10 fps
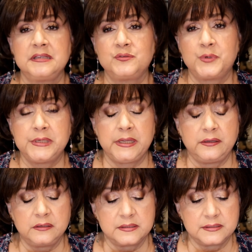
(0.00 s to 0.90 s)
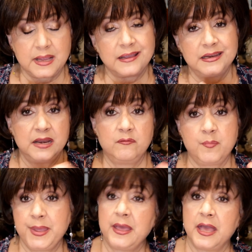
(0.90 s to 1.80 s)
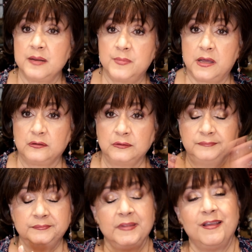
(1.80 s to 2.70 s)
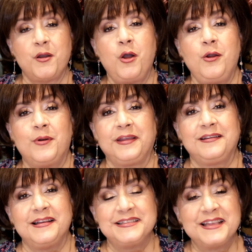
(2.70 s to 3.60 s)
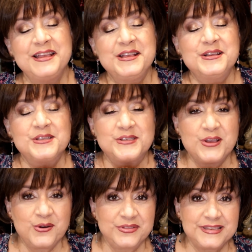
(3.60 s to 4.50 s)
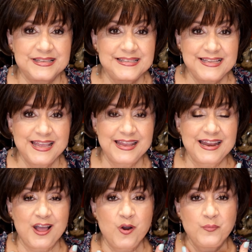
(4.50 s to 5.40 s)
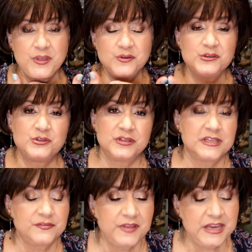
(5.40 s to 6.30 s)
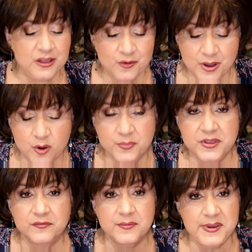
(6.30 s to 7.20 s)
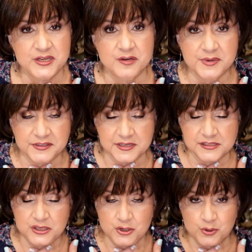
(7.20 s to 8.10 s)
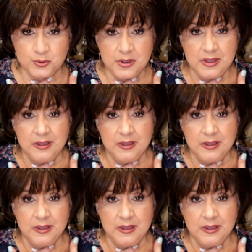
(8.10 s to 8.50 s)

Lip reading: It's ridiculous. I can never be a hand model. Alright guys, so this is it. I hope that you enjoyed this video. I hope the information about this new